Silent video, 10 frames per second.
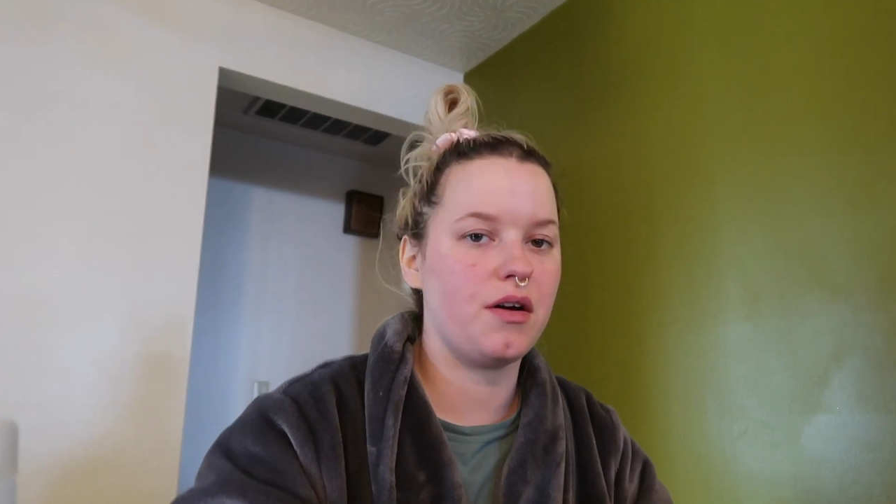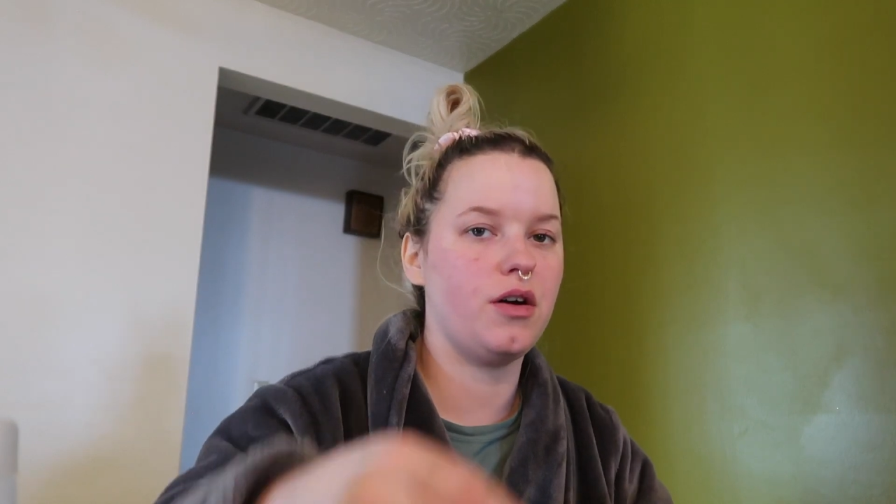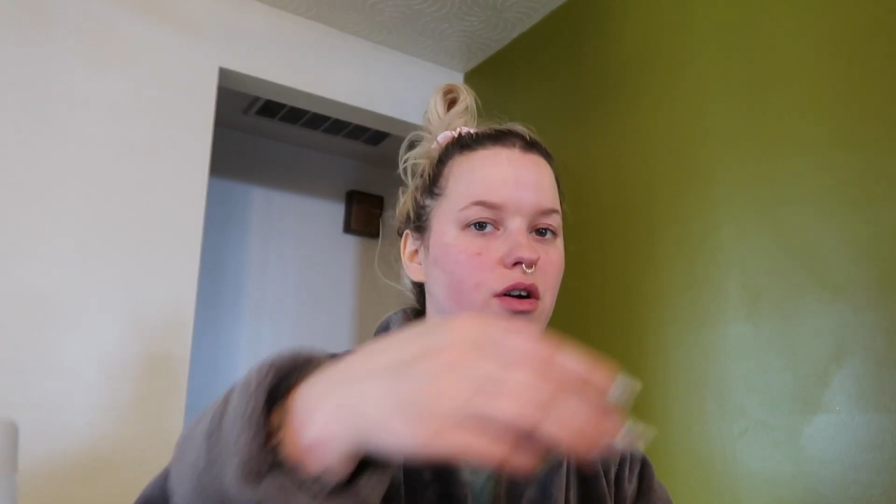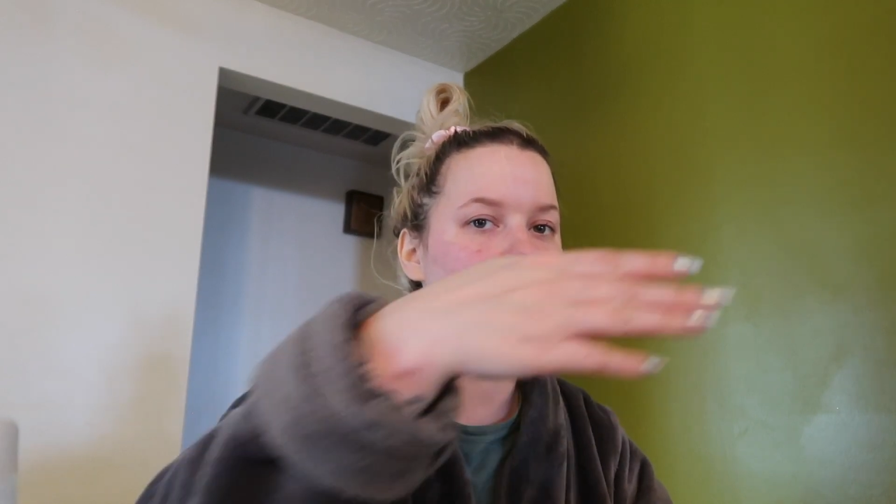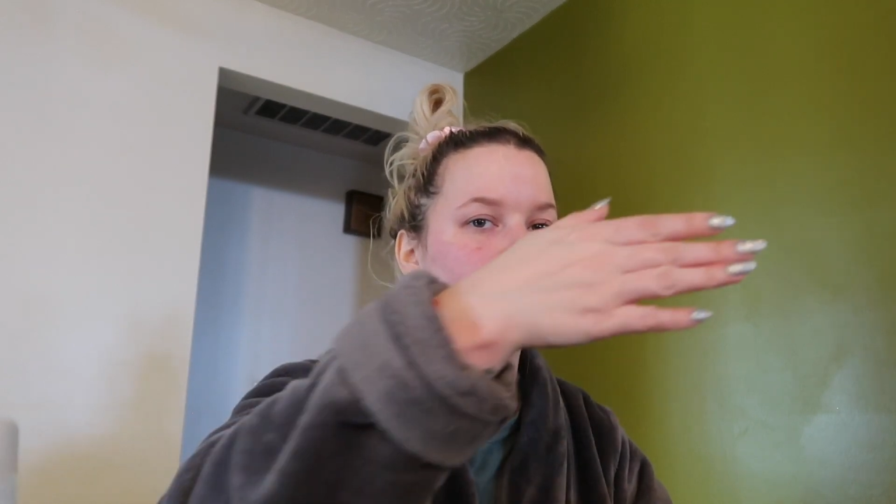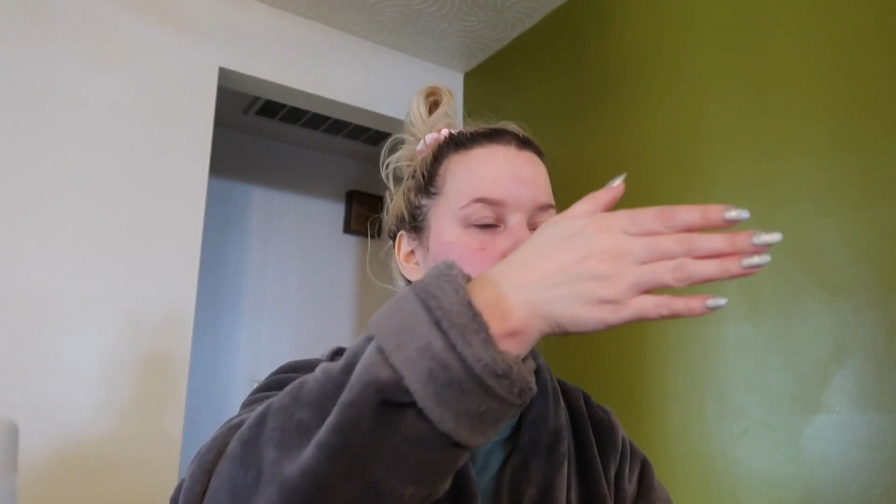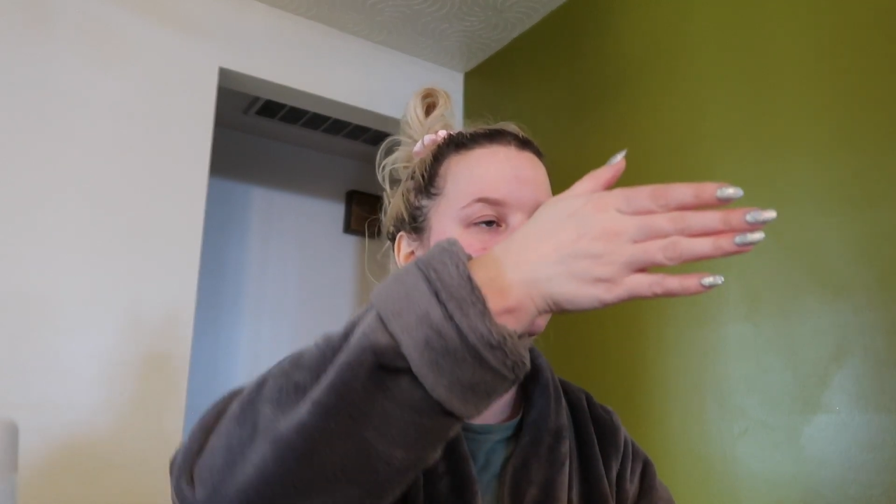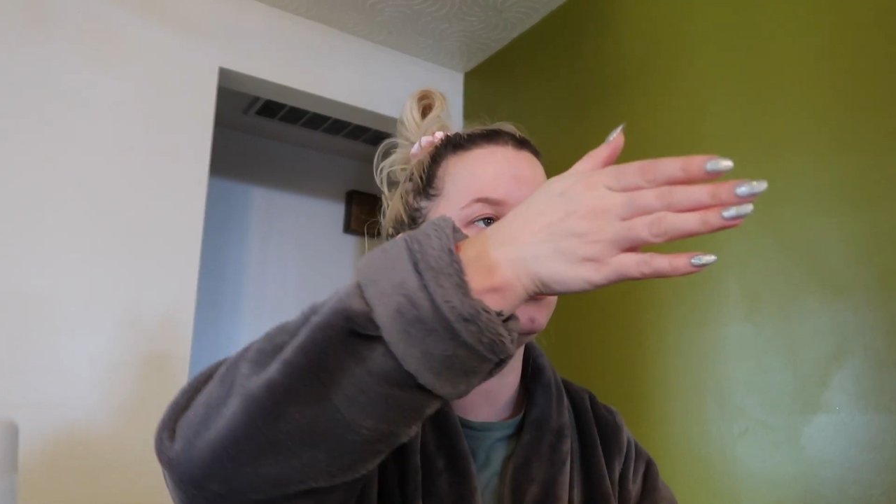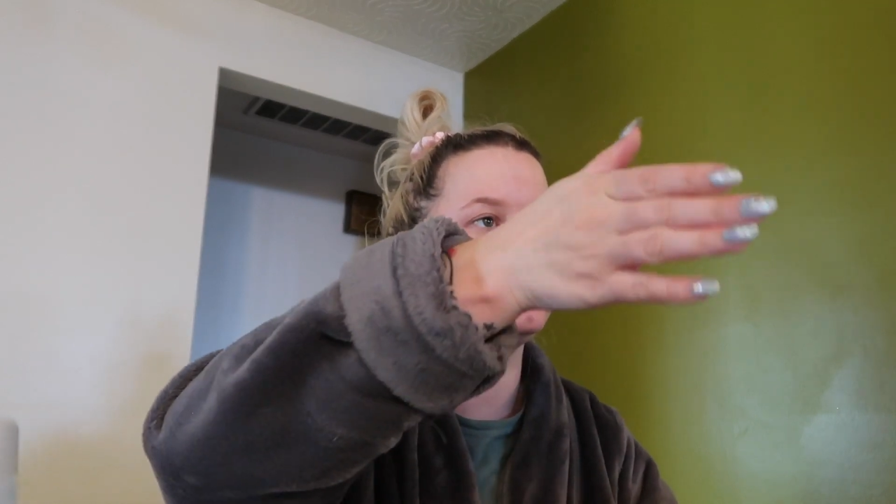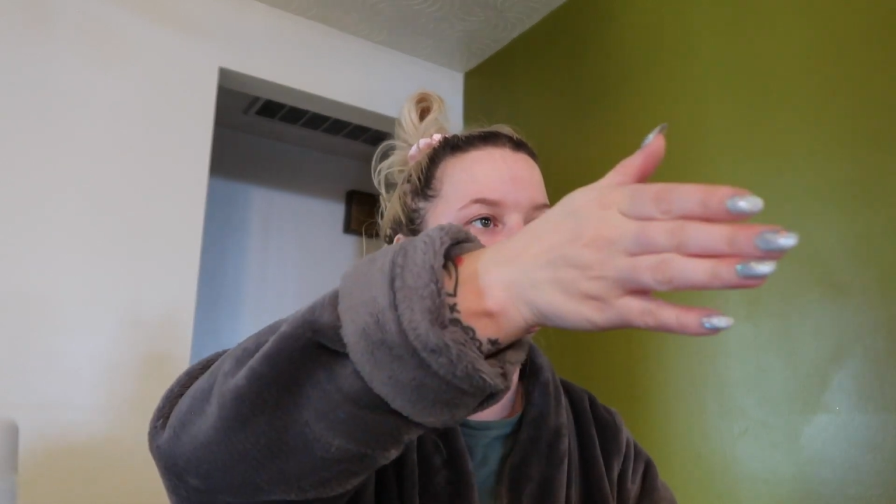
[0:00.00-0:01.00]

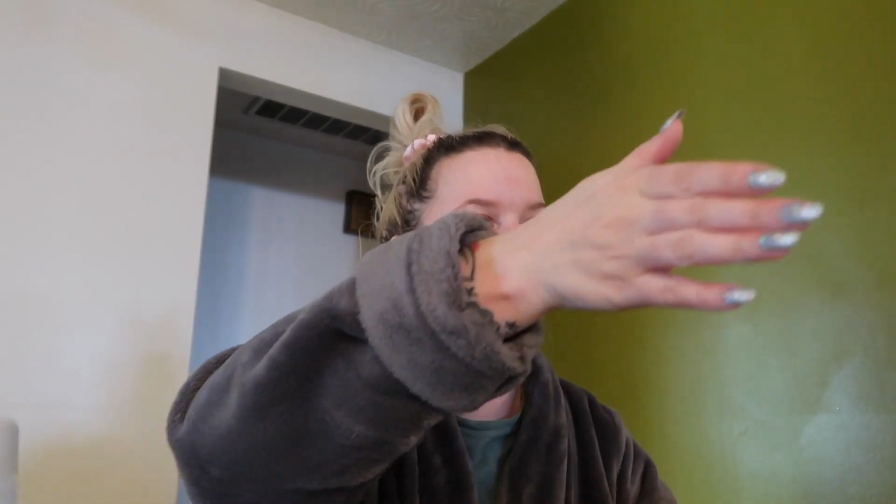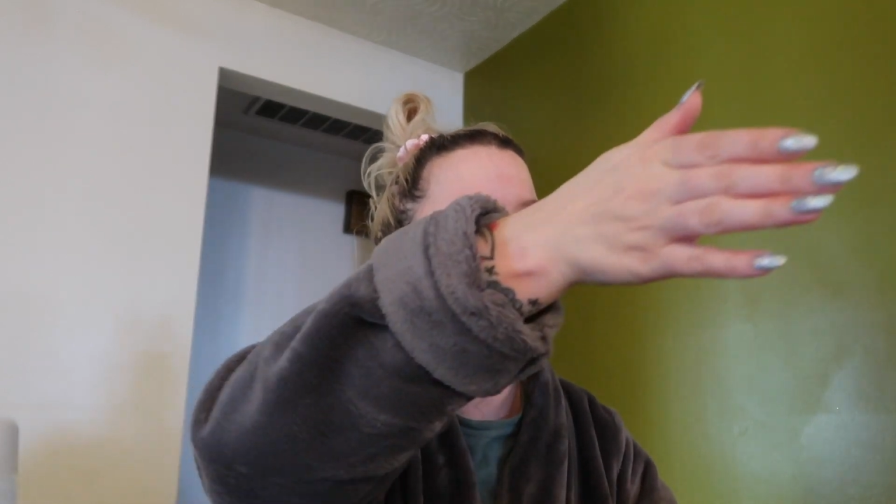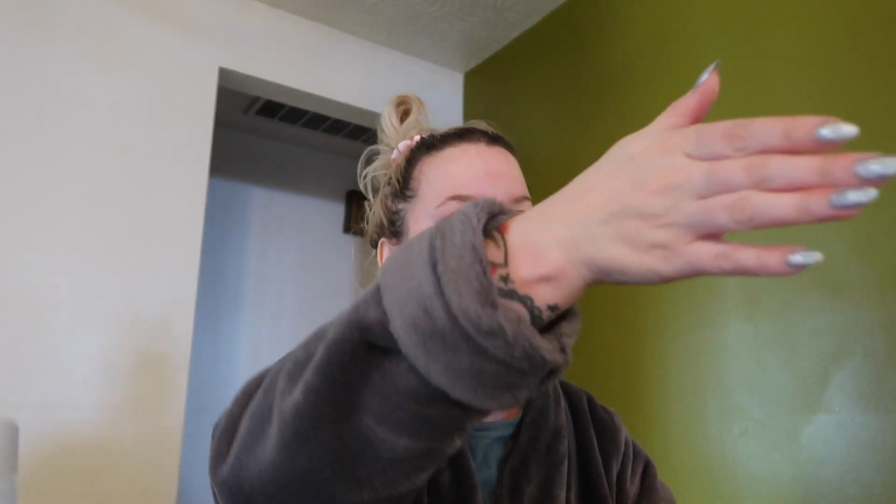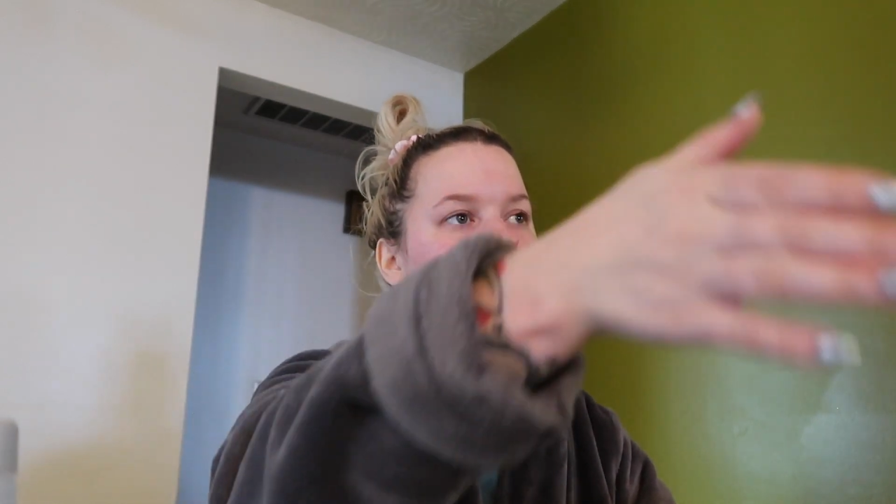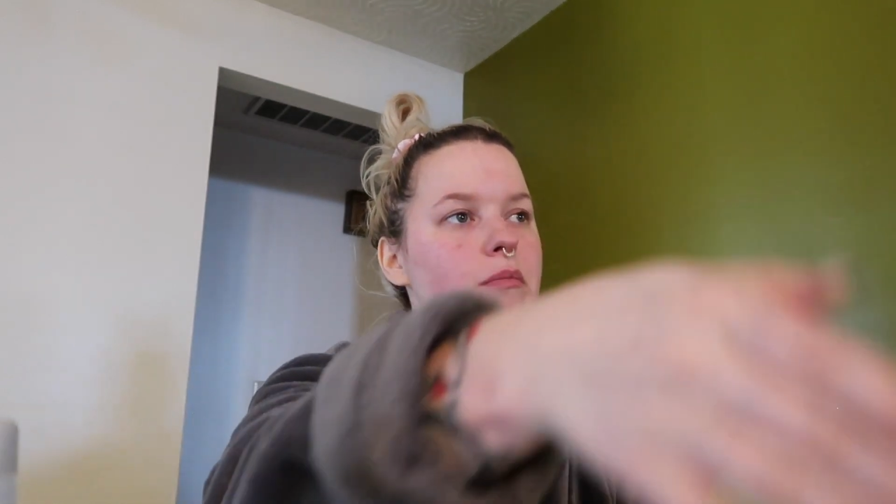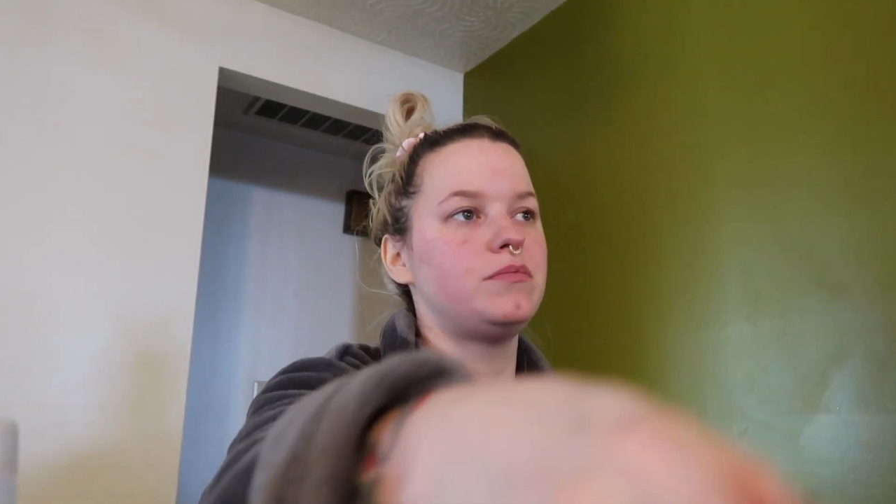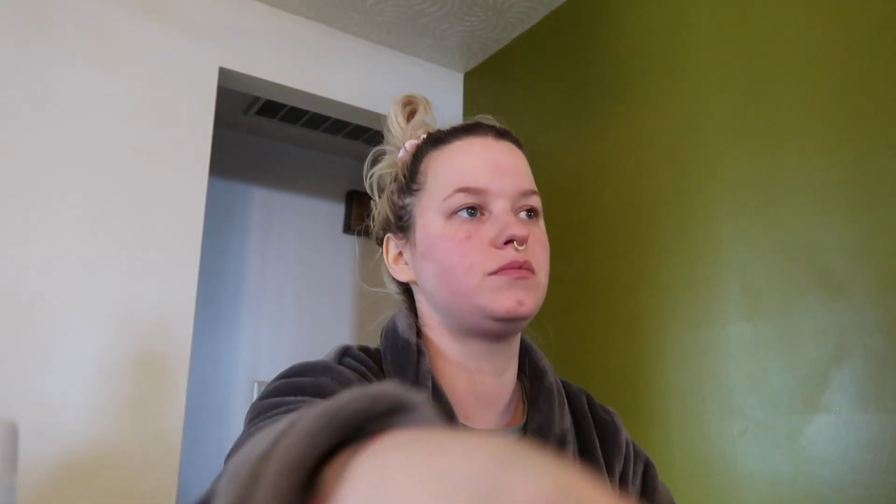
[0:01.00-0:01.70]
Congratulations to you.